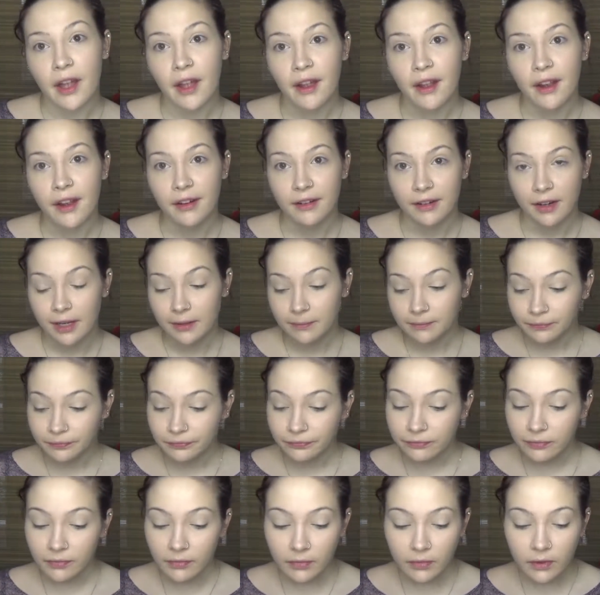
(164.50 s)
Alright,
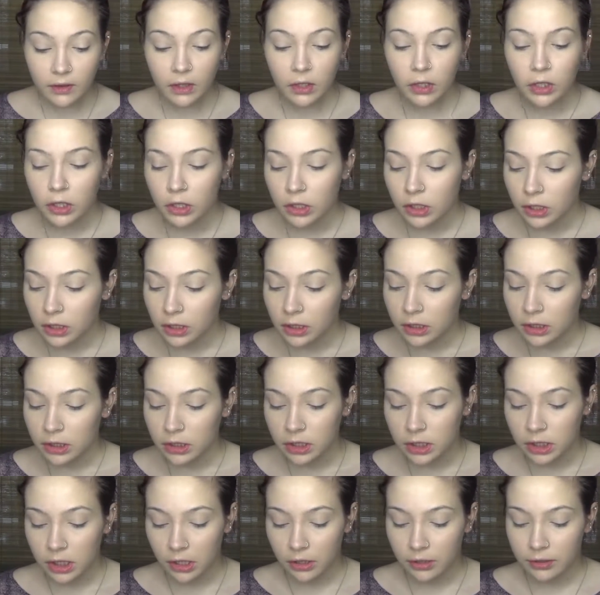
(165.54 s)

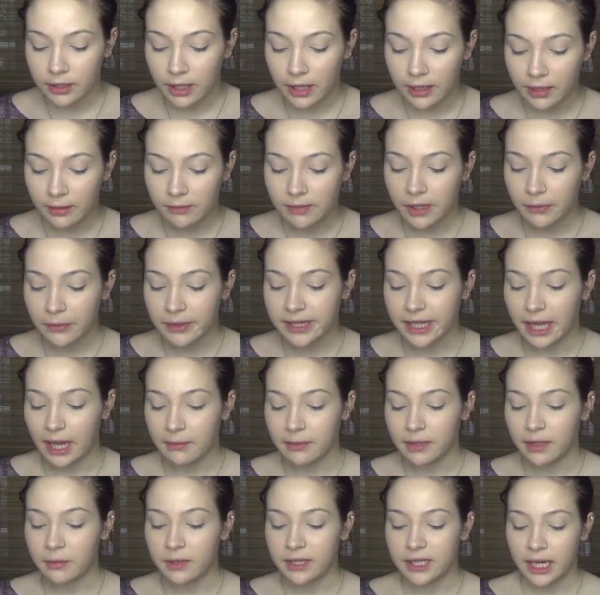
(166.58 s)
so now that I'm done with that, I'm
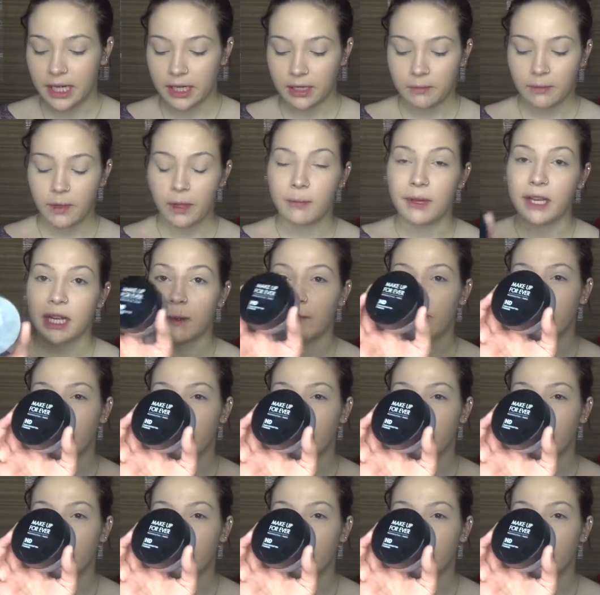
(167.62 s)
going to be taking my Makeup